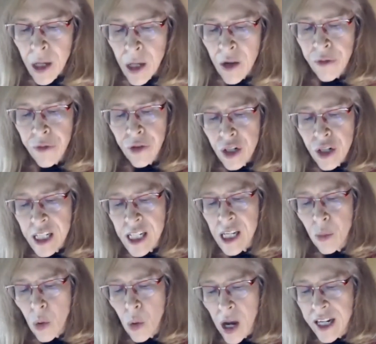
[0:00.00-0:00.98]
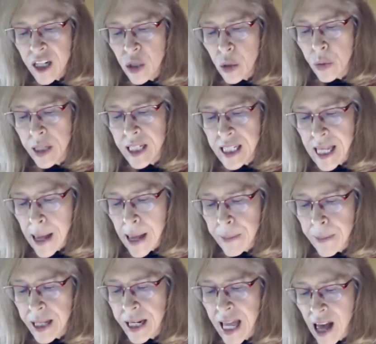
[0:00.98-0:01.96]
first he wanted to
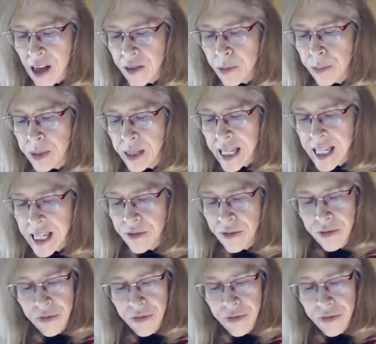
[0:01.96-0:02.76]
examine how the place of